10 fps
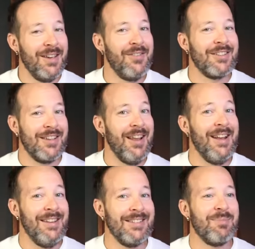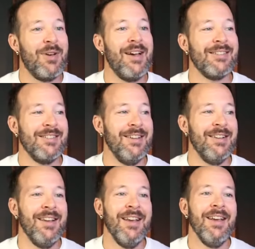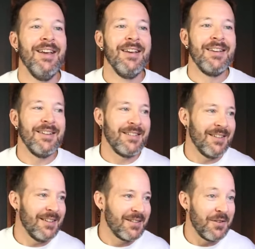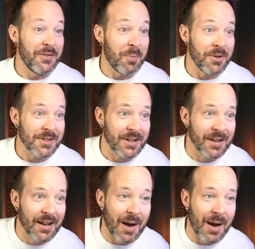give us Canadians a pass then, because it's 50%.